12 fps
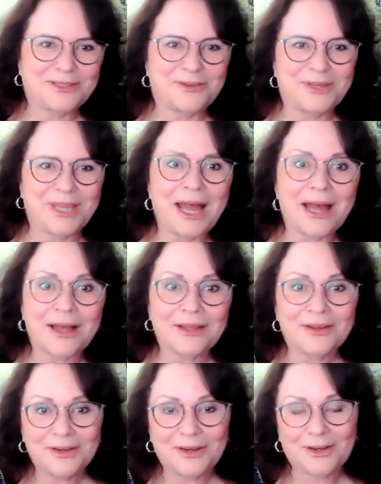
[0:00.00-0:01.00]
so yeah,
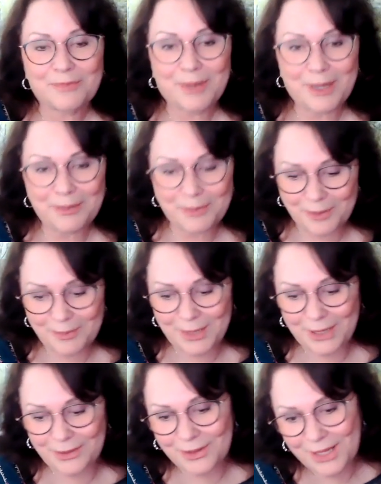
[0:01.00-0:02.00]
on paper it
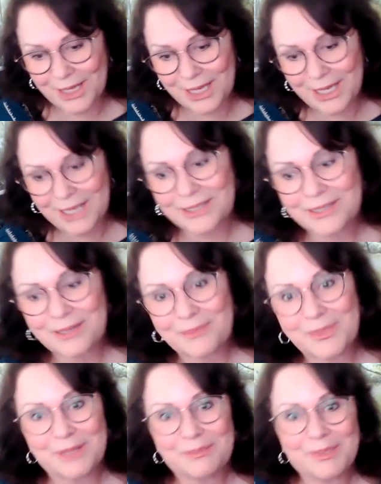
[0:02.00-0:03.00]
may look like he has
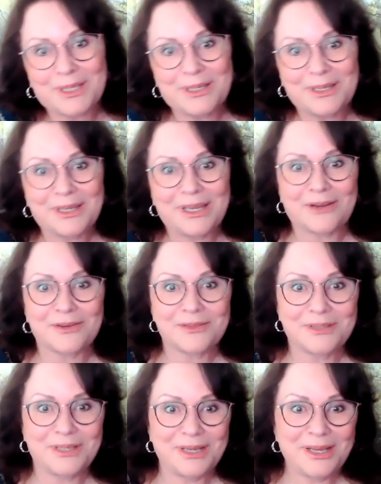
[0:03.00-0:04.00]
something, but
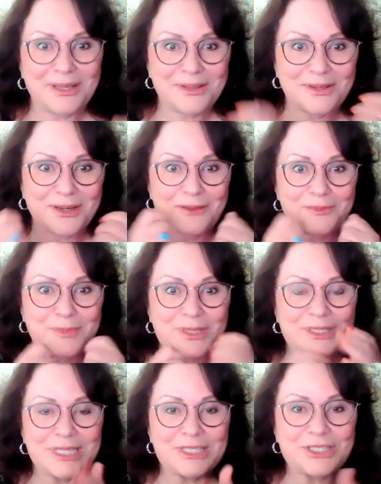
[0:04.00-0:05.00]
they're the
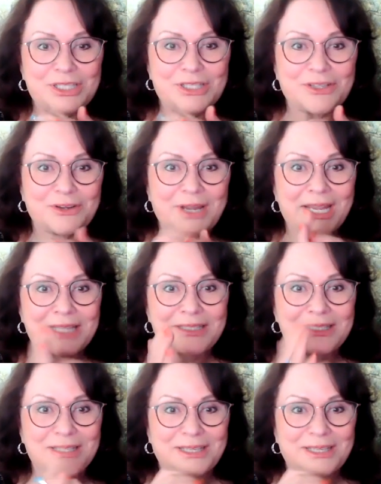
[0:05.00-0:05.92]
government's itching their hands.